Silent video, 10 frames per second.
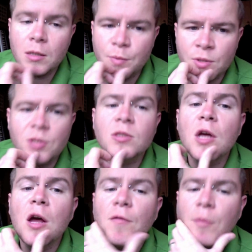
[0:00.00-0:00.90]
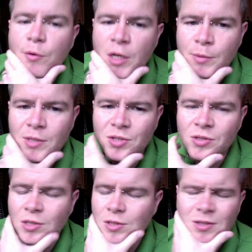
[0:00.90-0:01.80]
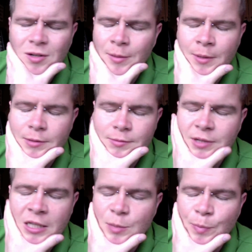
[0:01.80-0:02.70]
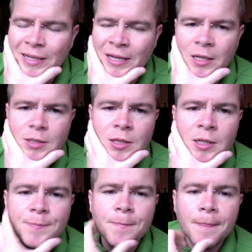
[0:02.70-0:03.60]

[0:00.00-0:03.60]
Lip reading: positions from incredible distances. Sorry, man. Can't speak English today.